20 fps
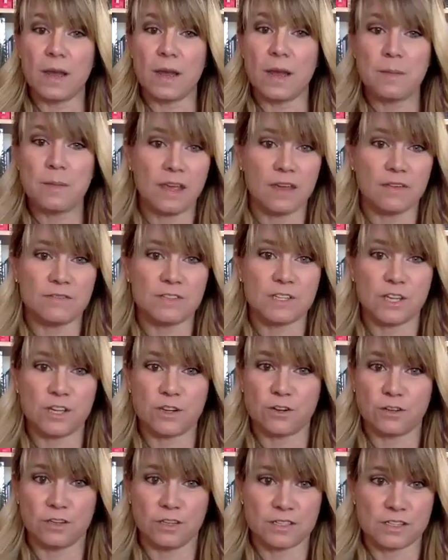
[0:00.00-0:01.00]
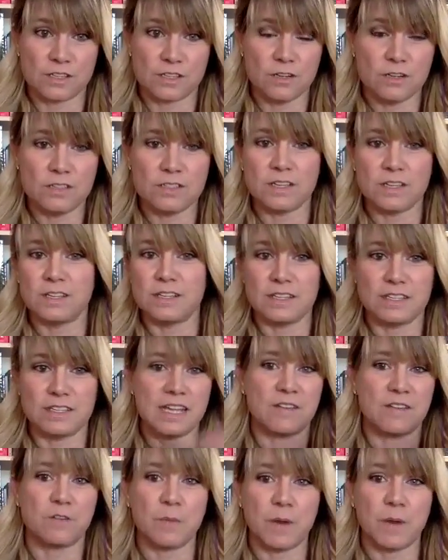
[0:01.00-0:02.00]
going to give to your listeners and to
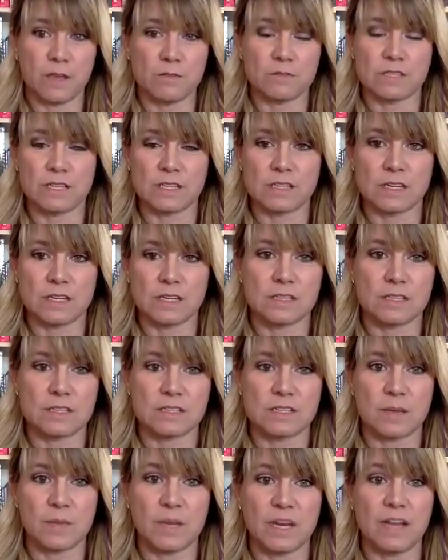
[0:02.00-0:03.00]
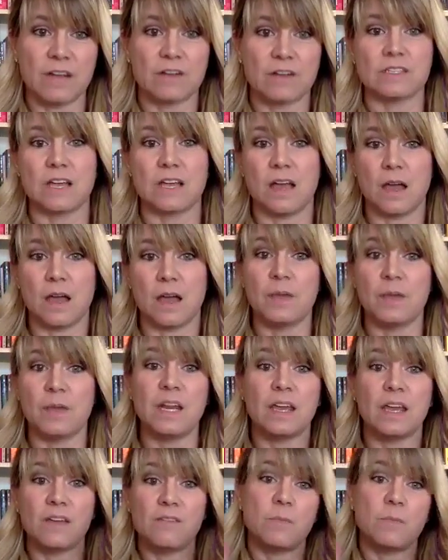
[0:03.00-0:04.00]
everybody who's listening to the summit here is I'm going
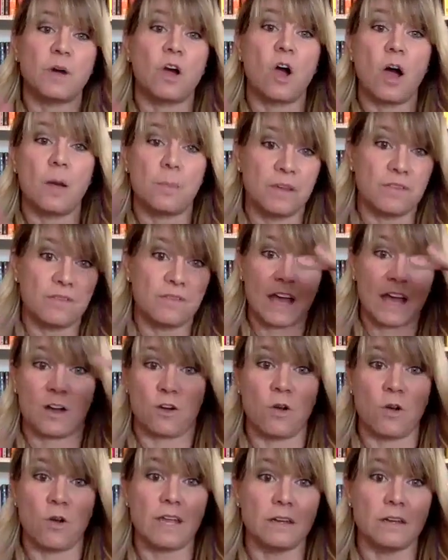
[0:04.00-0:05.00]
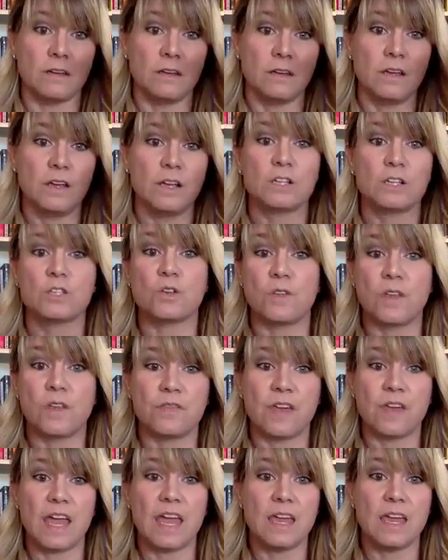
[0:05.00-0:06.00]
to give them a copy of that grid so that
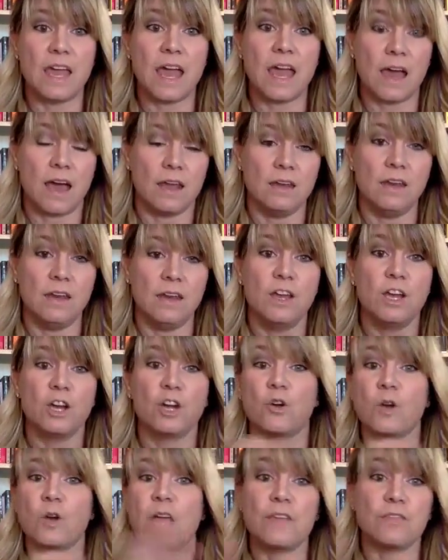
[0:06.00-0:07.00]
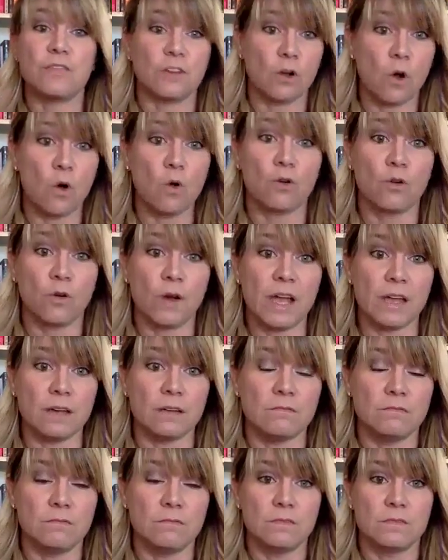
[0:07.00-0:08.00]
they can create their own grid,
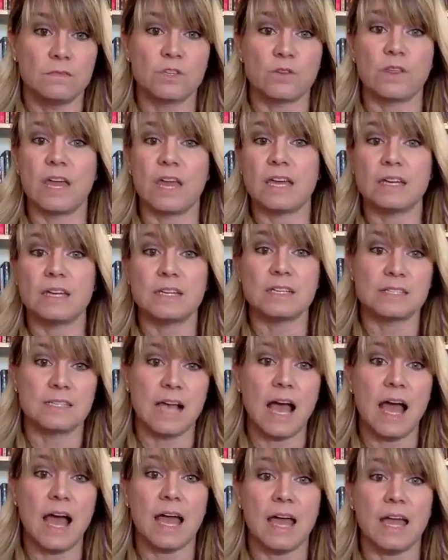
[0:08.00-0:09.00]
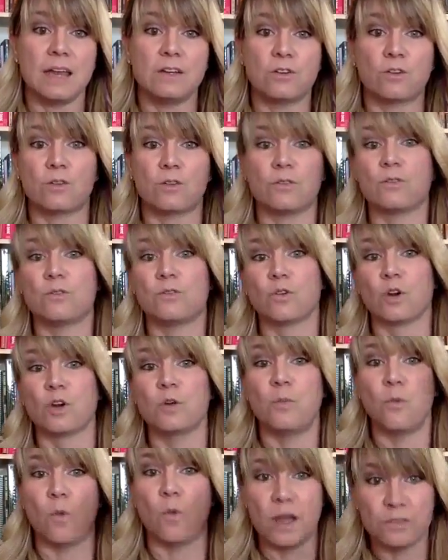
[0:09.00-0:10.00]
so they can decide
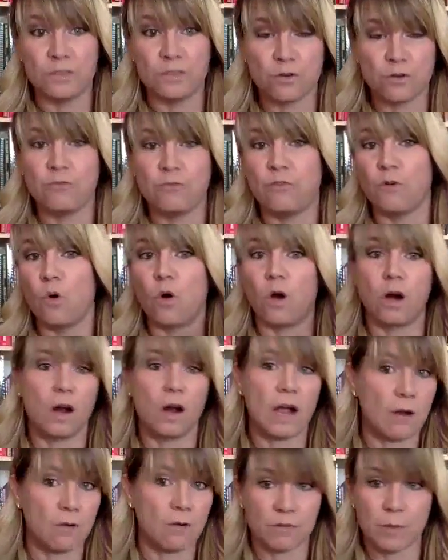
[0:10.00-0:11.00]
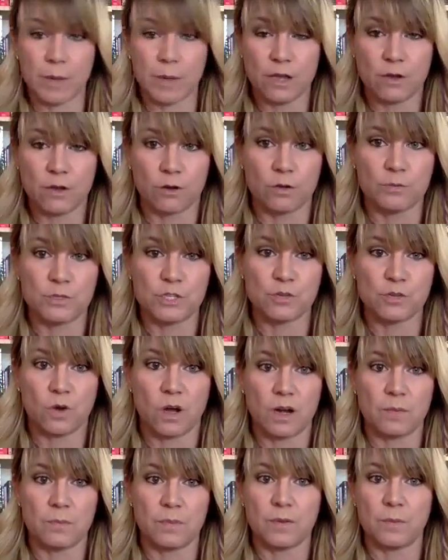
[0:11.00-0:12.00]
group 1 through 4, however many groups you
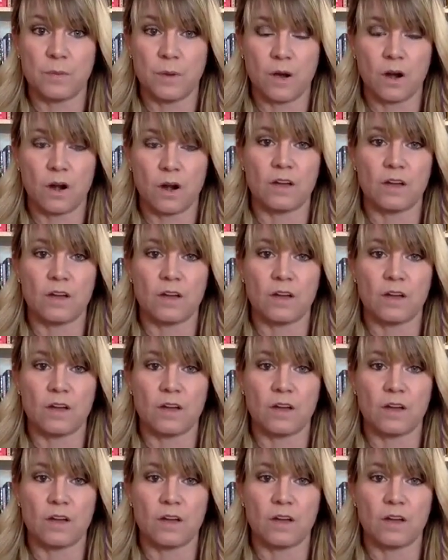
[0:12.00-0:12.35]
want to be a part